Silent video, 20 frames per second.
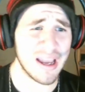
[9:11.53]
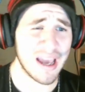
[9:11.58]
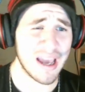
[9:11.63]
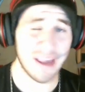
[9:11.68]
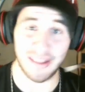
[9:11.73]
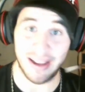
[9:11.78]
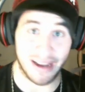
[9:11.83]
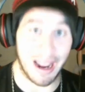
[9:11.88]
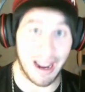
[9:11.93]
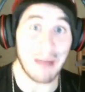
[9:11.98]

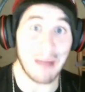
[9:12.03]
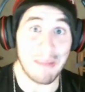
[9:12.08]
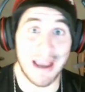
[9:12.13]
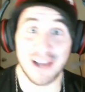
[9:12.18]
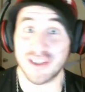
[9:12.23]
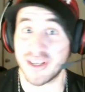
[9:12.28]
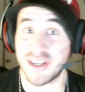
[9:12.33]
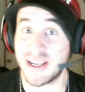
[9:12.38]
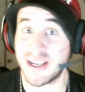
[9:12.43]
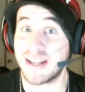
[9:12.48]
Like, I'm
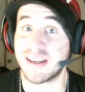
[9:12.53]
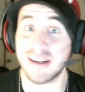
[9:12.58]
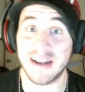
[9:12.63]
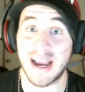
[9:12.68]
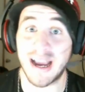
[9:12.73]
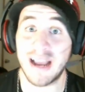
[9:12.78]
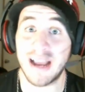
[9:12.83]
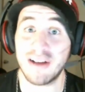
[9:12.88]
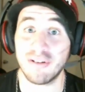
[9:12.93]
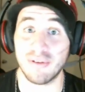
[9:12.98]
actually in
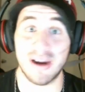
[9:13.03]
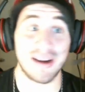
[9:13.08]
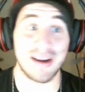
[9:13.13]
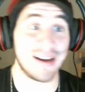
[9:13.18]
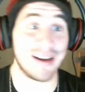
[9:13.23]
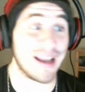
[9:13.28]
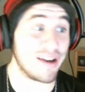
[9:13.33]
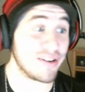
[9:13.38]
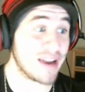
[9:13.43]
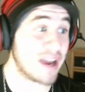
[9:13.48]
denial right
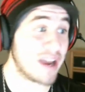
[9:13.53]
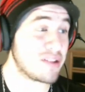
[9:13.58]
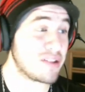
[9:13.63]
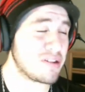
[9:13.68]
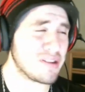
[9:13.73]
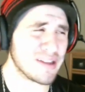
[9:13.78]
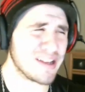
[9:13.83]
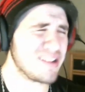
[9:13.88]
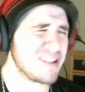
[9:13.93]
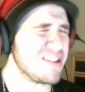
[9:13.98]
now, guys.
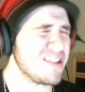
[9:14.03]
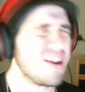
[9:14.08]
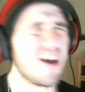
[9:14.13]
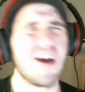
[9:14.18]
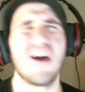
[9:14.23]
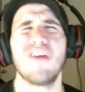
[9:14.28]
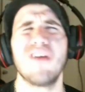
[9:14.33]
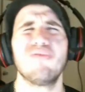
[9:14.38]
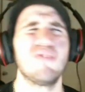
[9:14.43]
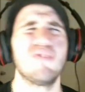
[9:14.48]
It's like,
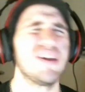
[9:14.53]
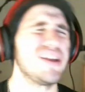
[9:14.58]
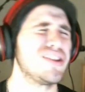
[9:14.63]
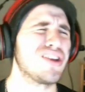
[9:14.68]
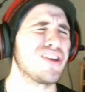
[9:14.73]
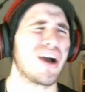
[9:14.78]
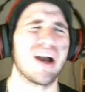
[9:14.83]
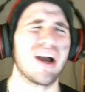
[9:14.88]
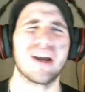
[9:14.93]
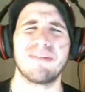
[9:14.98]
no, what are you
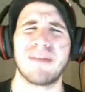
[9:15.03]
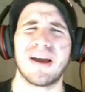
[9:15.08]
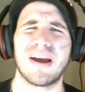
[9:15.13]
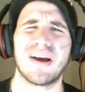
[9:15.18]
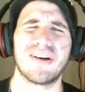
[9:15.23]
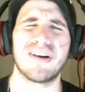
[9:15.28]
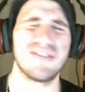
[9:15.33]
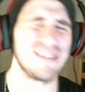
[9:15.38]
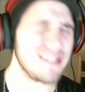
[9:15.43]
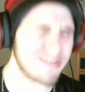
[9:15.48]
talking
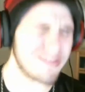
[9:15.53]
about?